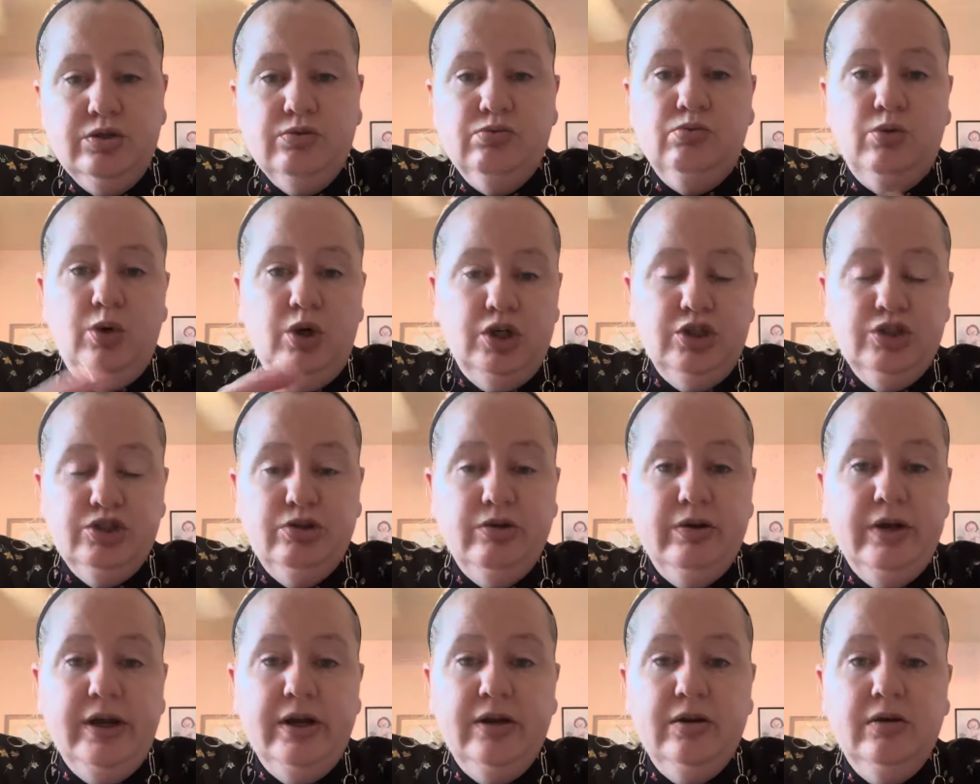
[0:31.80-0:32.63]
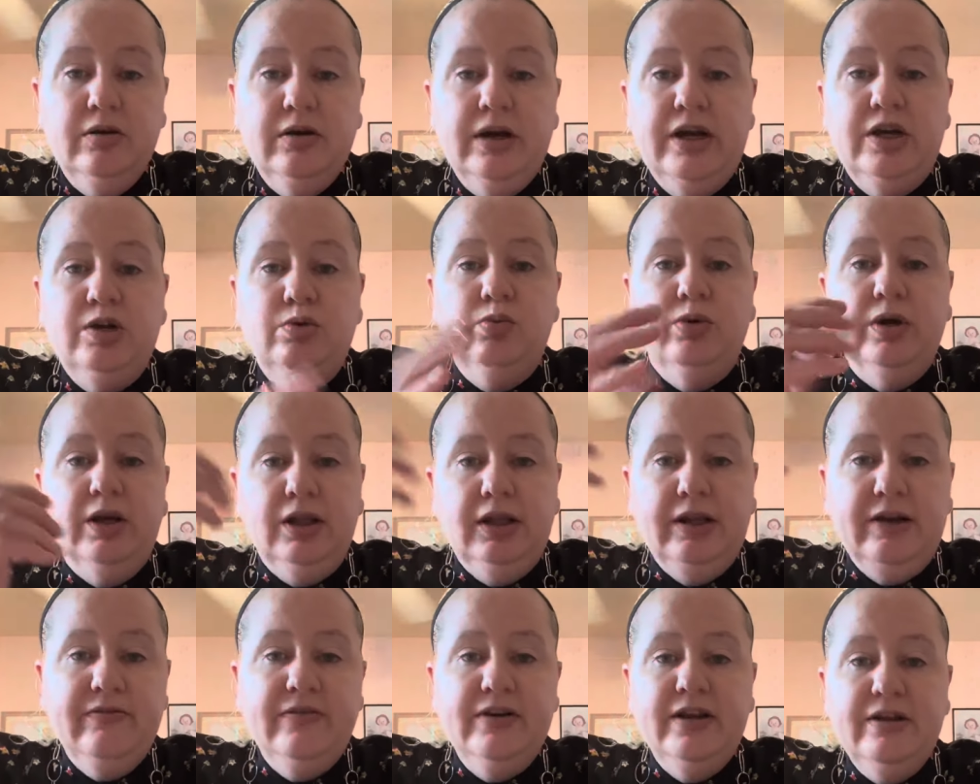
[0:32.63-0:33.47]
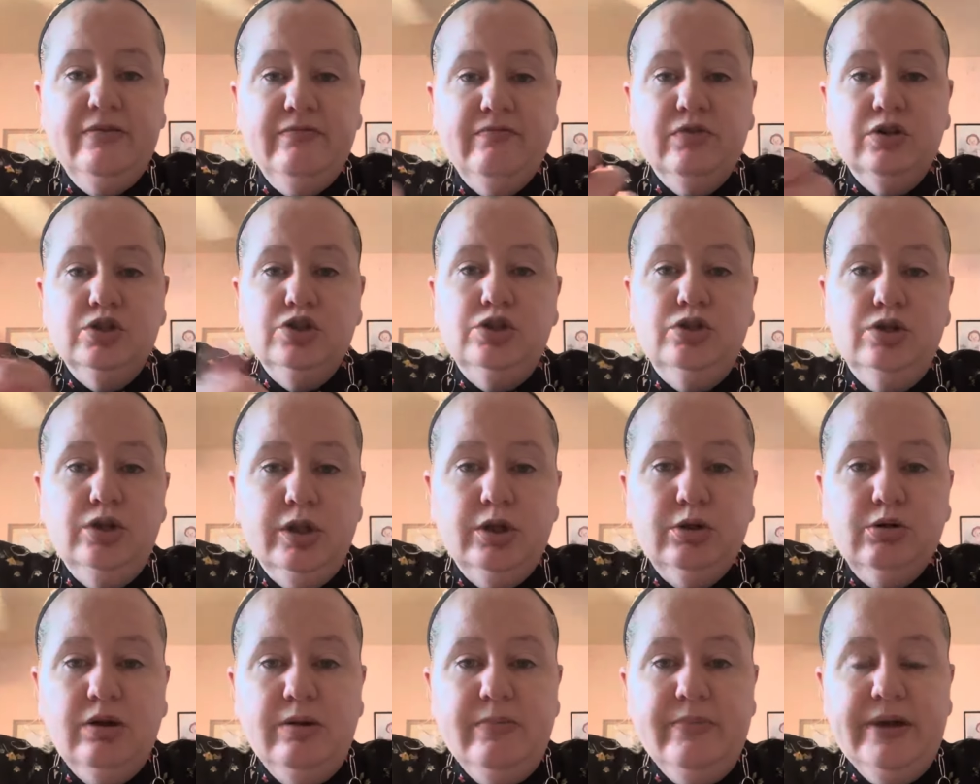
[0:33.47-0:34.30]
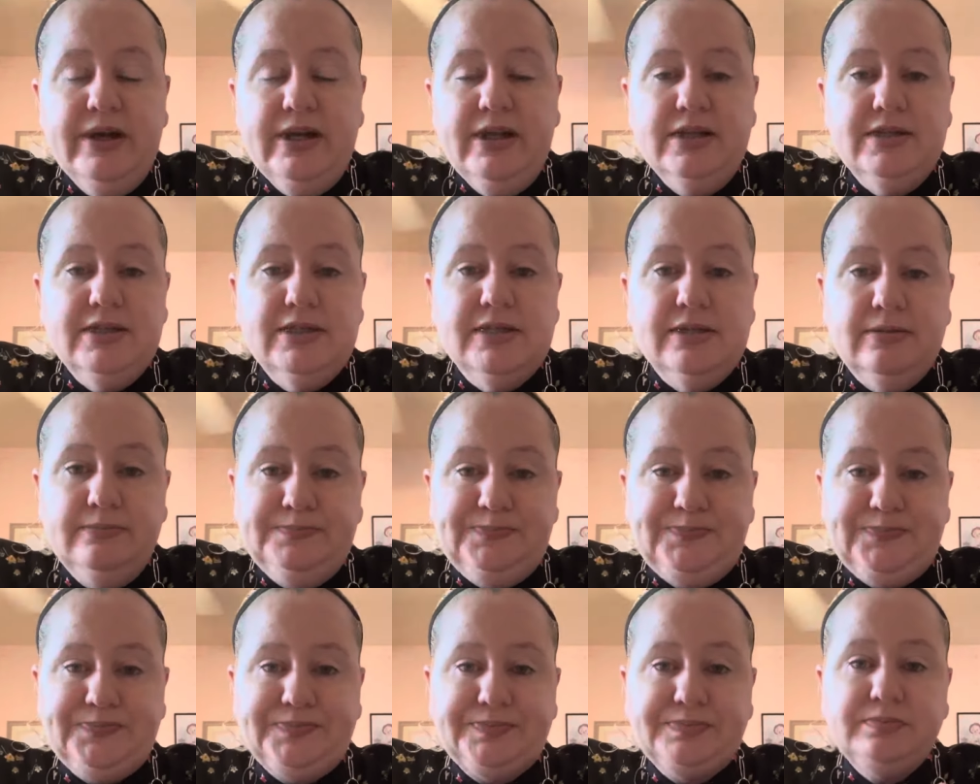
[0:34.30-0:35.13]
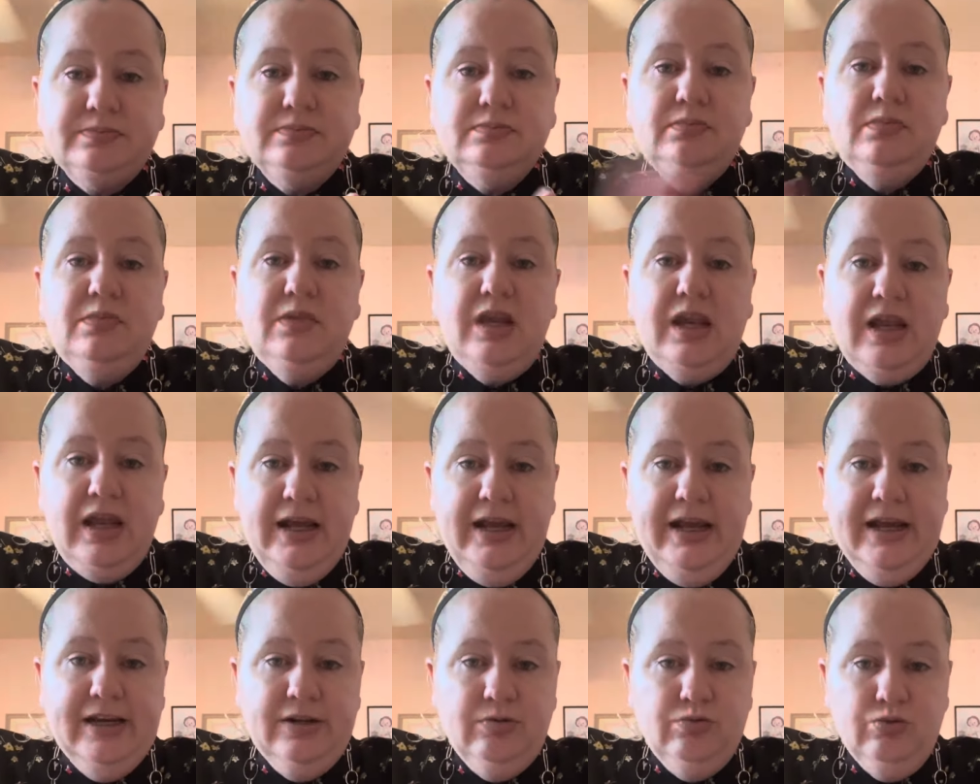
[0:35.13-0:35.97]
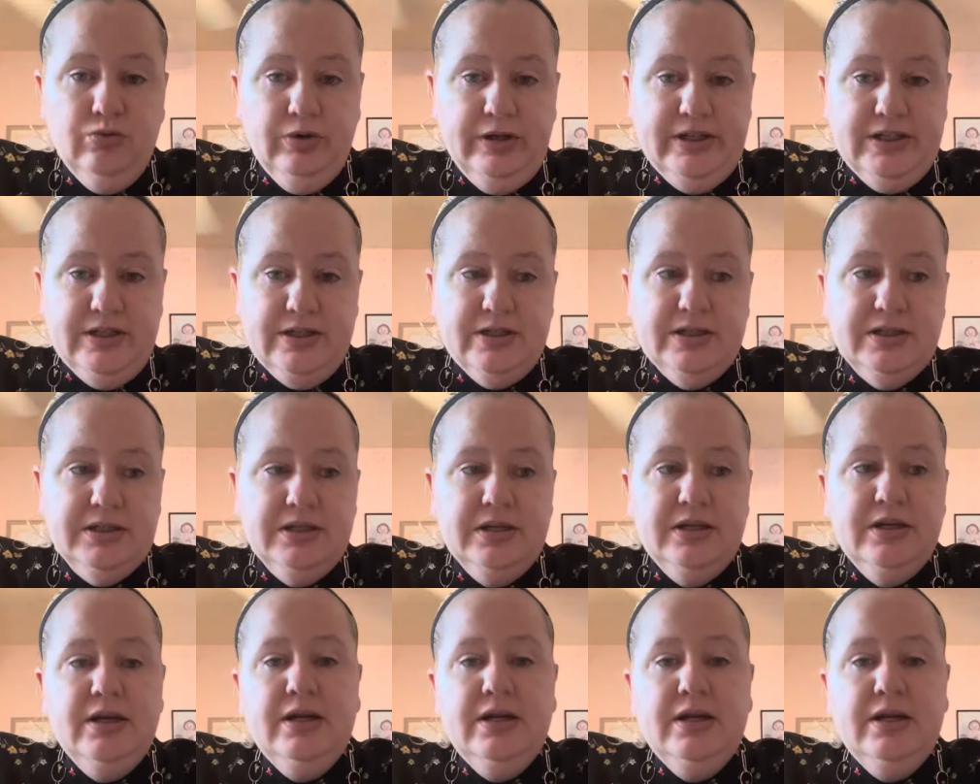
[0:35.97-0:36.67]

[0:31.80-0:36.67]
wash your hair and you want to leave it in for 2 to 3 minutes and rinse.